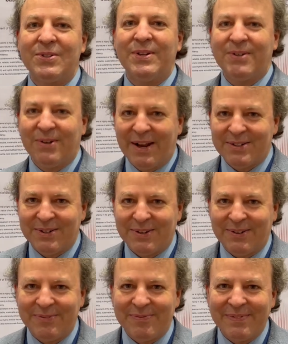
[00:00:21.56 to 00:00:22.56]

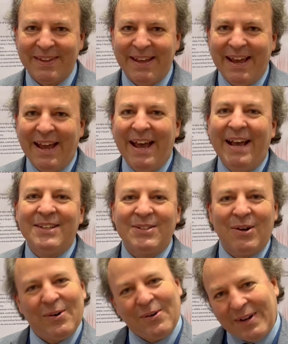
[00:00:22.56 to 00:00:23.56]
International.
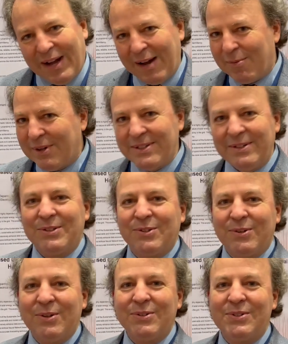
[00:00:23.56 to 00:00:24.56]
So I want to
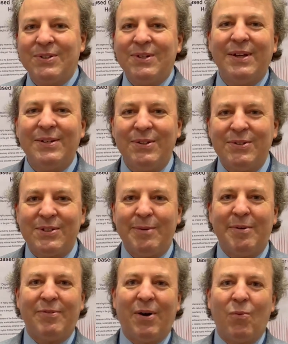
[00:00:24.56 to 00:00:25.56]
introduce to you
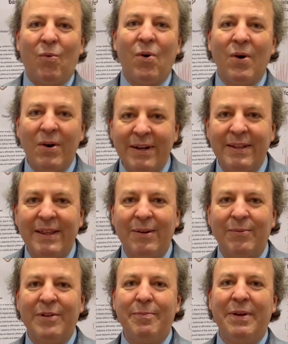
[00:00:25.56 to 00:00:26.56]
some of our work that
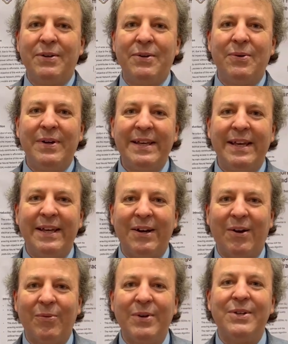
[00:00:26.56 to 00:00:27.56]
we've been doing in
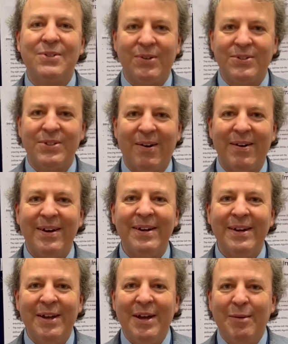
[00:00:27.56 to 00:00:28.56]
our research area.
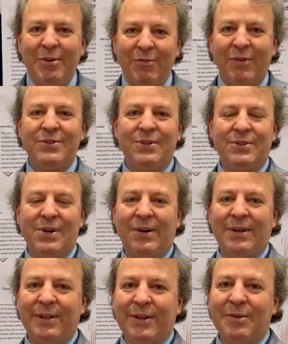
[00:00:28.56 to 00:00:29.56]
But first, to
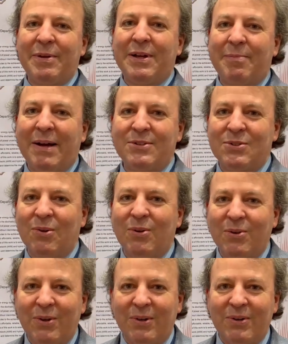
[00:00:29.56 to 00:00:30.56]
talk a little bit about Solar
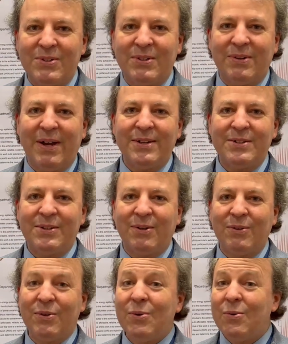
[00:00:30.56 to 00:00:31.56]
Cookers International
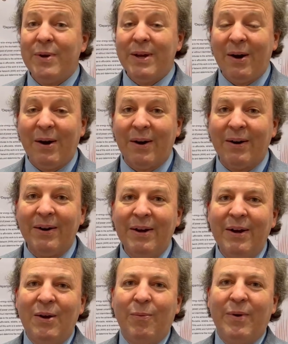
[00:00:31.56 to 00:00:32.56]
and who we are.
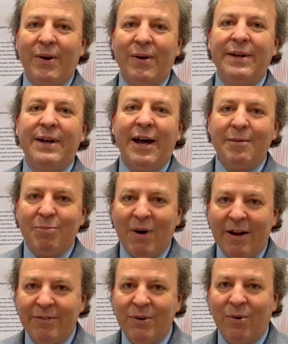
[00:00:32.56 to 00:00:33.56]
We are a
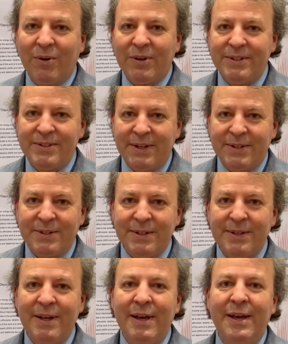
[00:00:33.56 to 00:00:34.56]
nonprofit
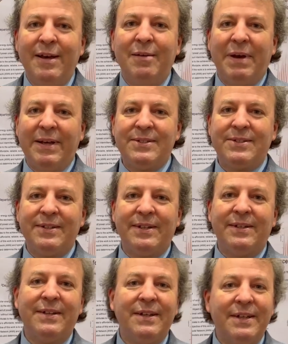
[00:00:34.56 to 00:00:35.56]
organization based
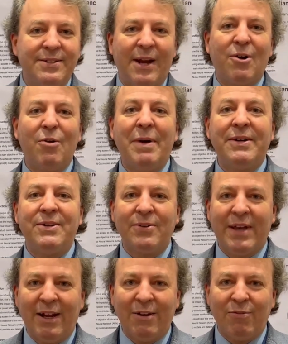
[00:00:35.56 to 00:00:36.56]
in Sacramento,
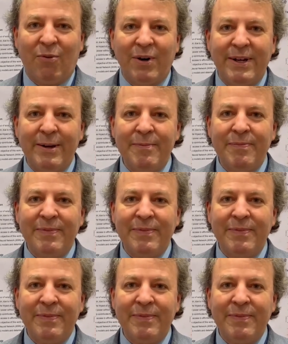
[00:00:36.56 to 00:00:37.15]
California,